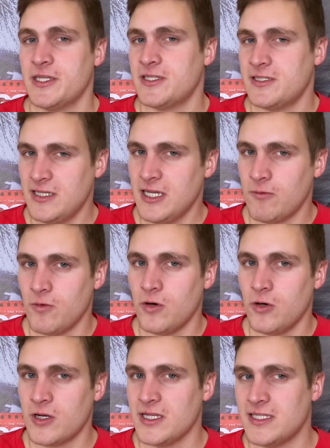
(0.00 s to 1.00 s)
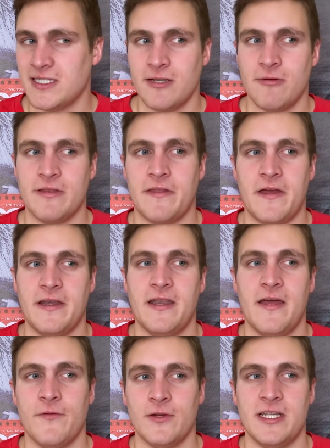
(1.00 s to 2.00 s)
a sequel, considering that they
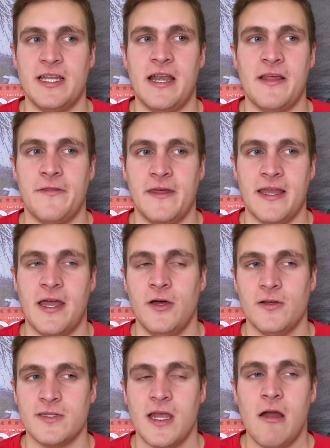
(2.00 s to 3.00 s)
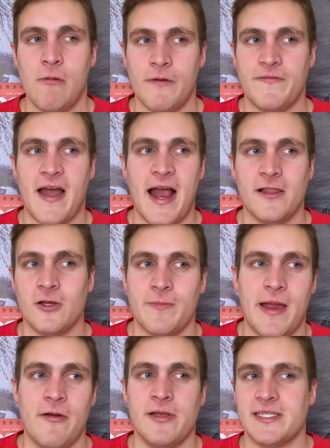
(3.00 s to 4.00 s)
never did anything else with Tyler
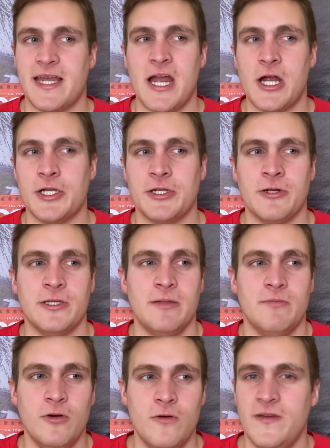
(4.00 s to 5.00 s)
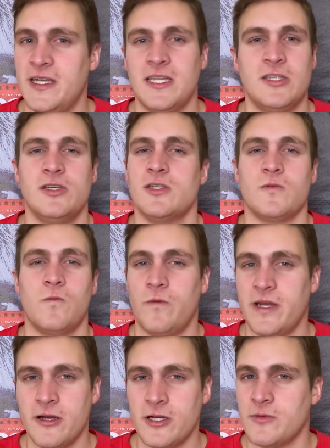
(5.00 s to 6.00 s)
Perry's character in the movie. It's just
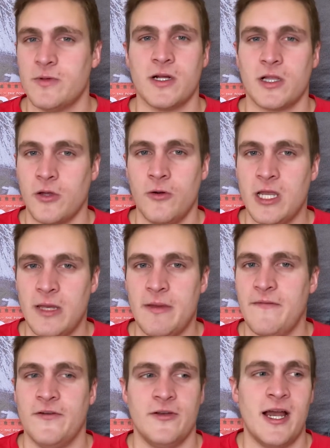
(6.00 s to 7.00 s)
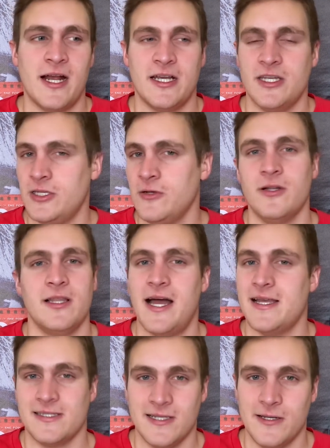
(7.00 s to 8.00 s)
weird to include him if you're not going to utilize